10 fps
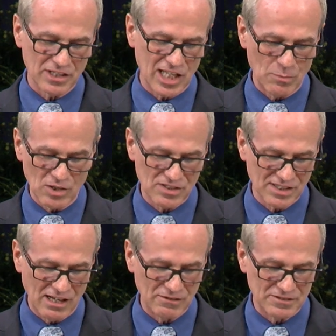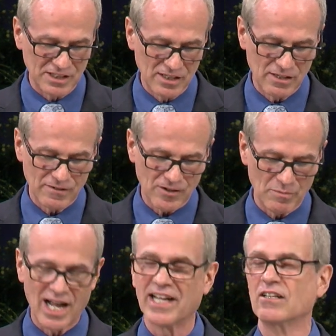keep yourselves
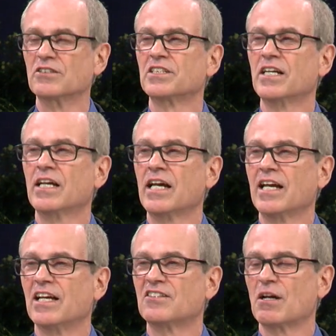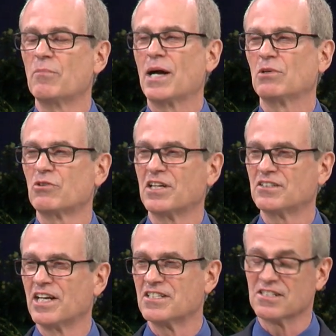from idols. And some Bible
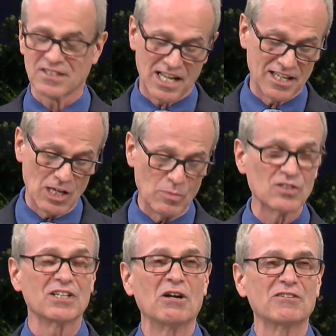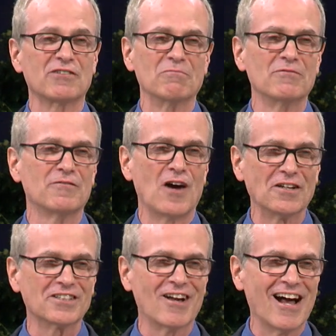translations say, keep yourselves from
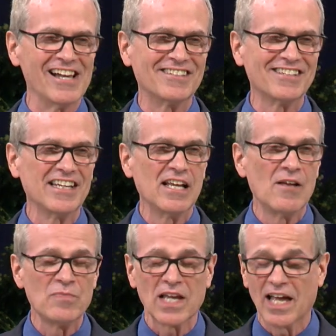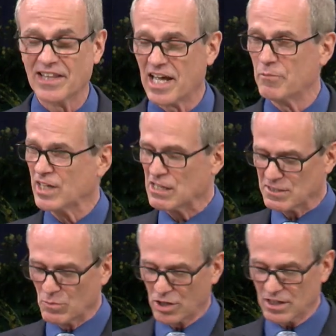false gods. And then it becomes
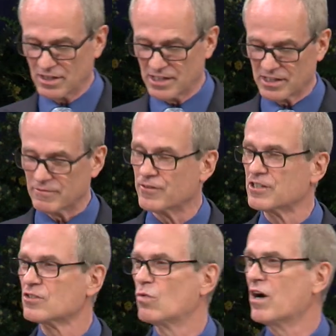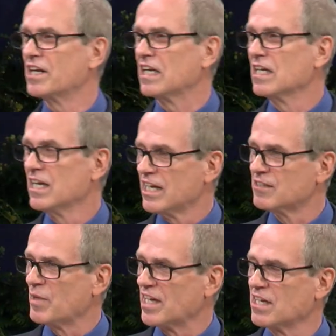more clear that verse 20 is
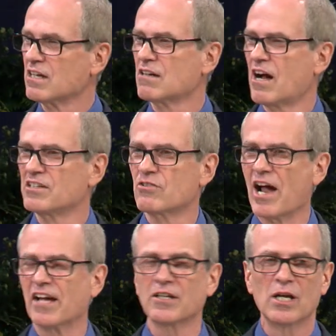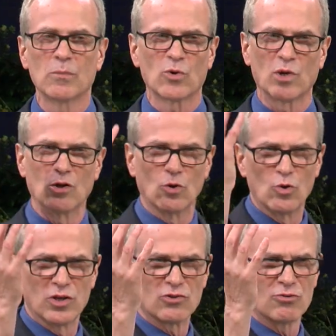making a contrast between
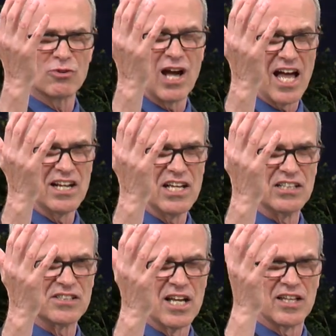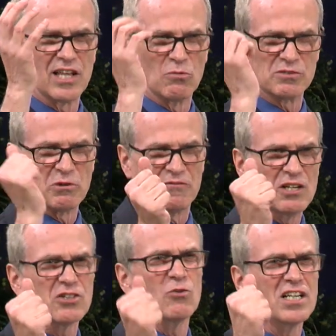who the true God is that was
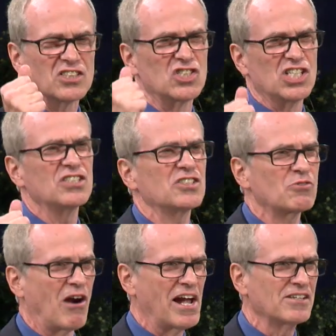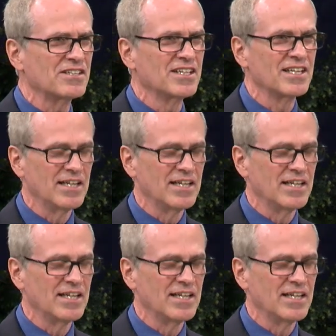revealed to us in Jesus Christ,